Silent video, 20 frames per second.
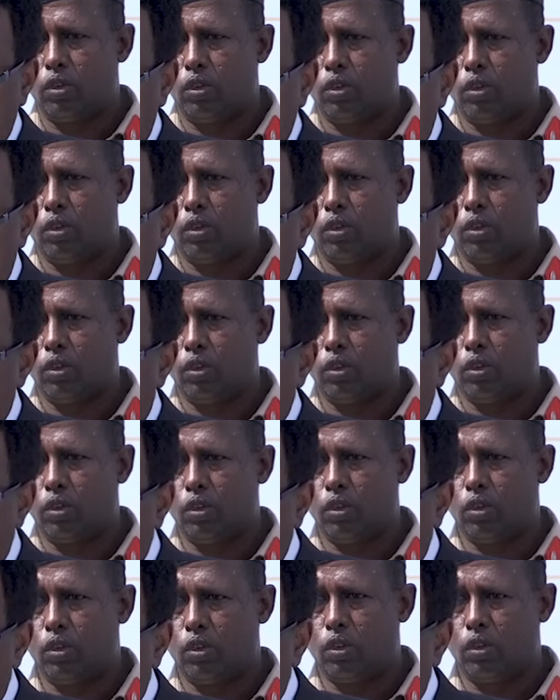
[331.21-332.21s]

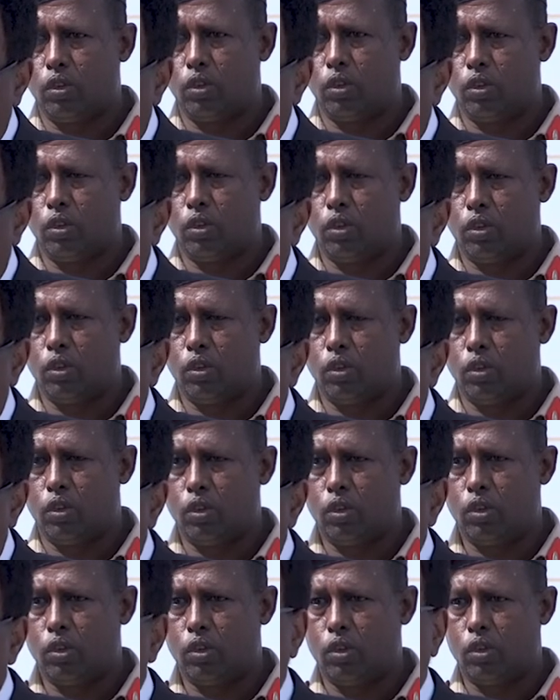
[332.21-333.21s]

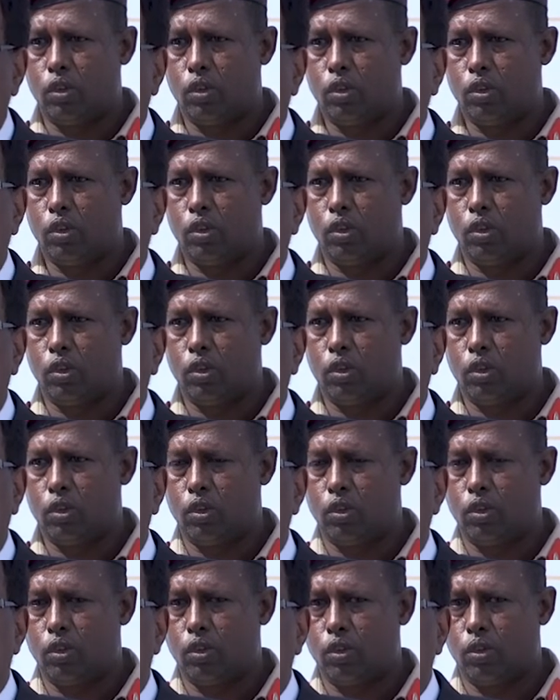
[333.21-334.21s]

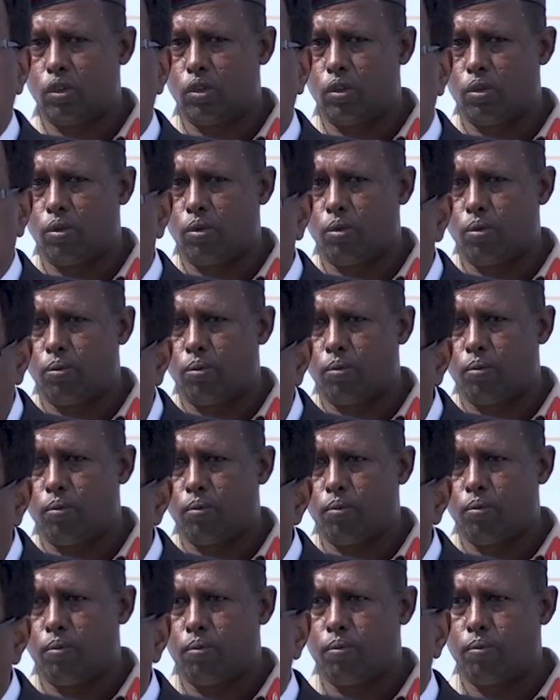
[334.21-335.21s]

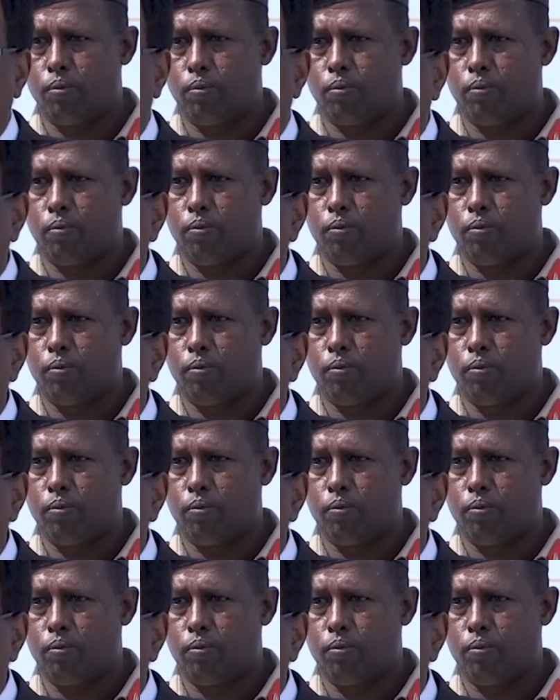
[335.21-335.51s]
The person shown says nothing.